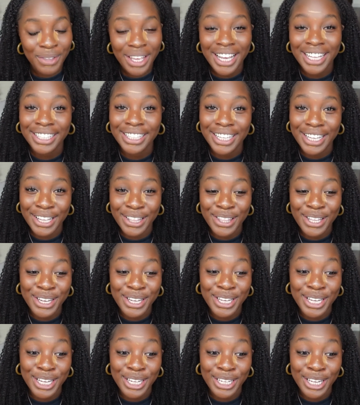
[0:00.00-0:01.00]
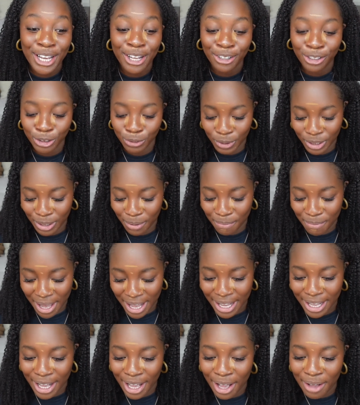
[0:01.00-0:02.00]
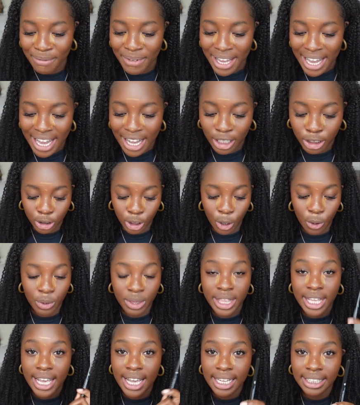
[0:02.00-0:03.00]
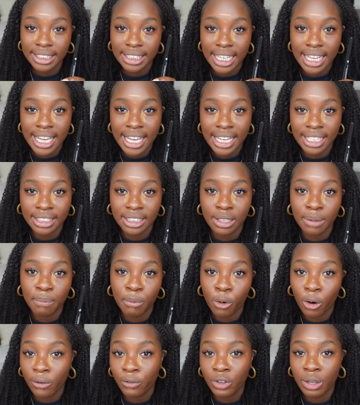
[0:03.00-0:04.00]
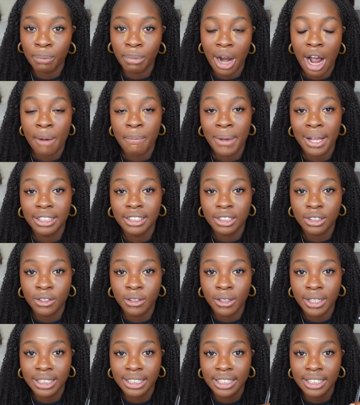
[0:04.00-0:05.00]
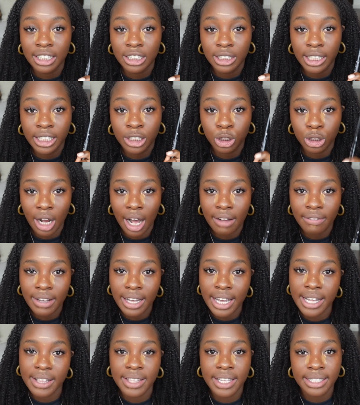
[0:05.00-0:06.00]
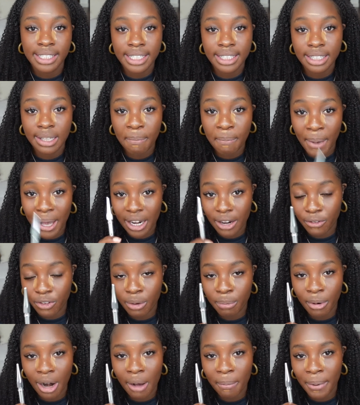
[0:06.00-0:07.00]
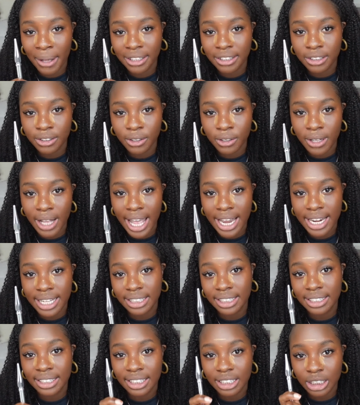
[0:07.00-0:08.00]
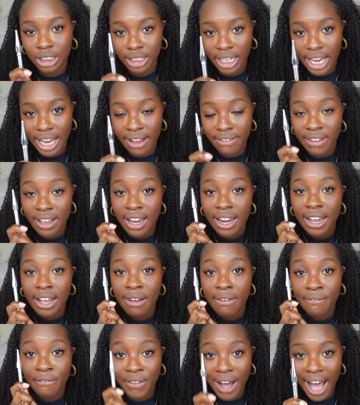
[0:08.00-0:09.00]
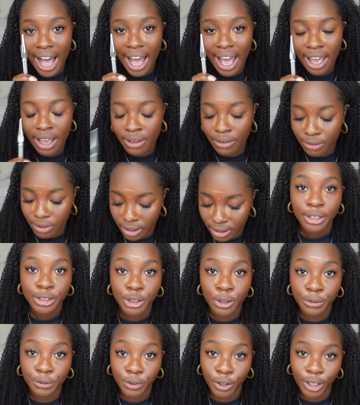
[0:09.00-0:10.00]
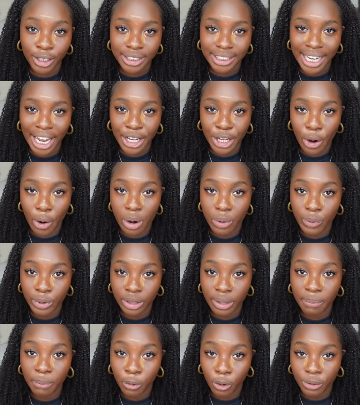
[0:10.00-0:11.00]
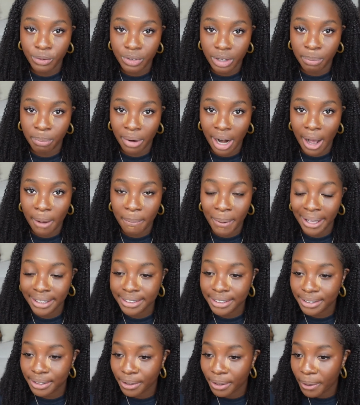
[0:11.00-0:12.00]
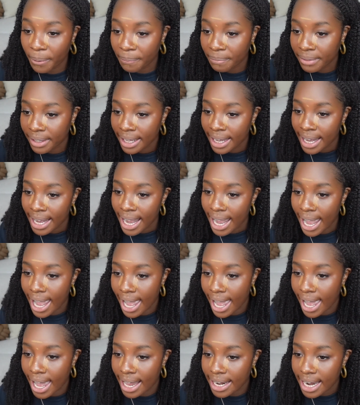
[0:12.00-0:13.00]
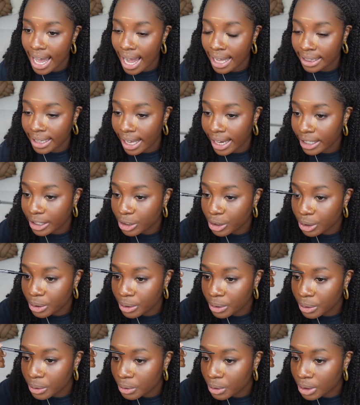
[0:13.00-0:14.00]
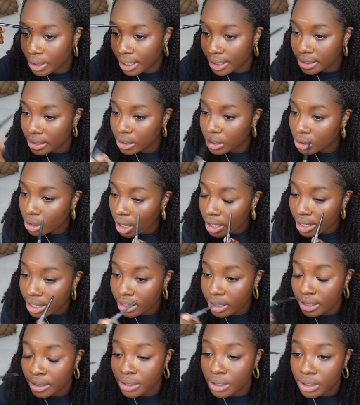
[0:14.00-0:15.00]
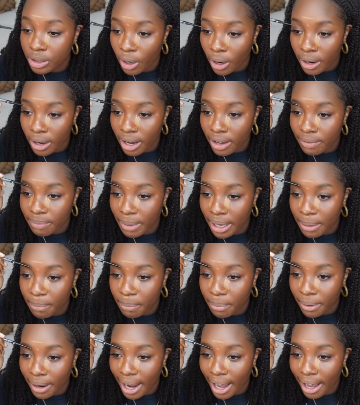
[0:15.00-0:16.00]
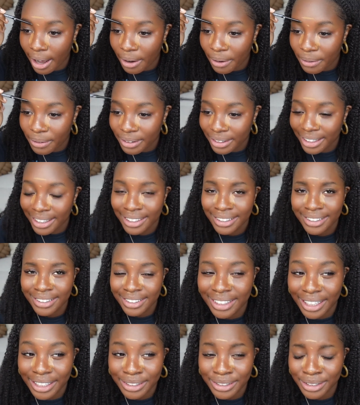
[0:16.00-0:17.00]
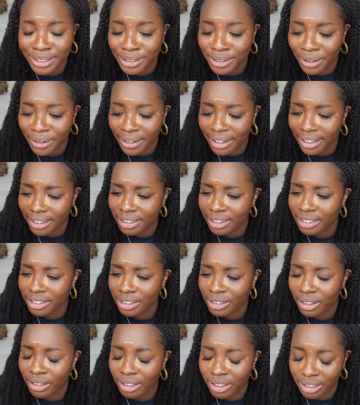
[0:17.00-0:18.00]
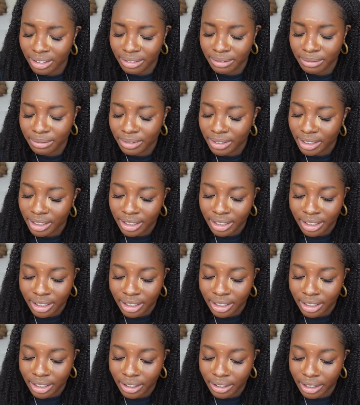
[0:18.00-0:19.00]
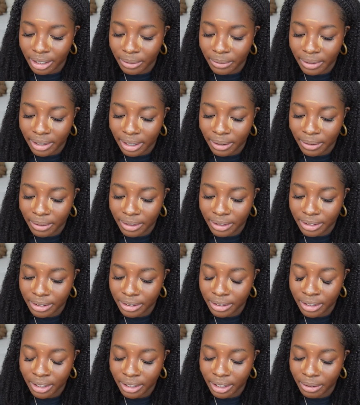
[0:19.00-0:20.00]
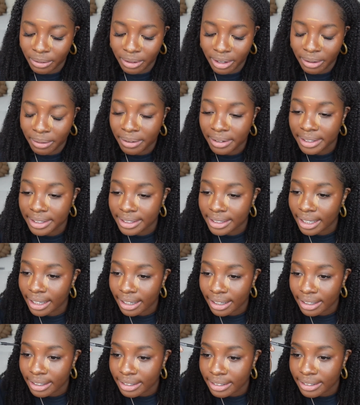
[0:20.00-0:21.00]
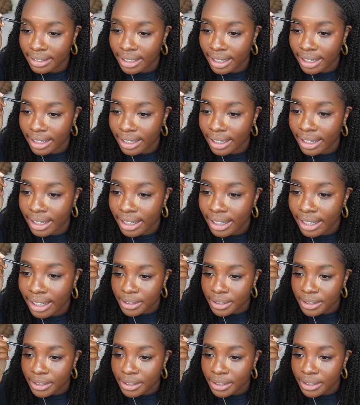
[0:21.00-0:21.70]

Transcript: It's in the details with the makeup. So this is the Morphe brow pencil. It's in the shade Java, and this is the Benefit brow pencil, and it's in the shade 5. So first I go in with the Morphe brow pencil, and I like to just start at the start of my brow. I like to start at the start of, y'all get what I want to say. You get it.